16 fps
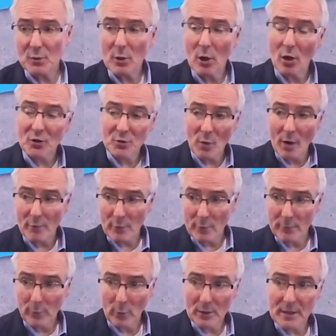we also offer
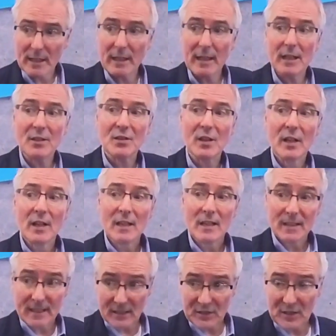a 14-inch,
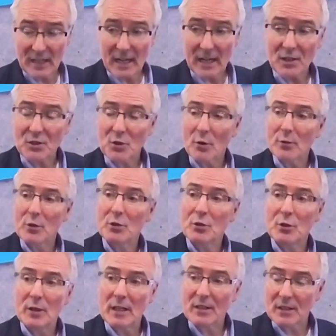16-inch, so if you
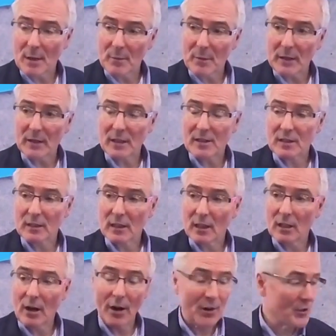do need something that's a
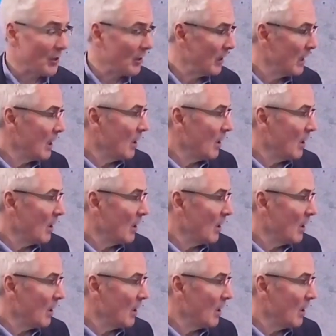little larger,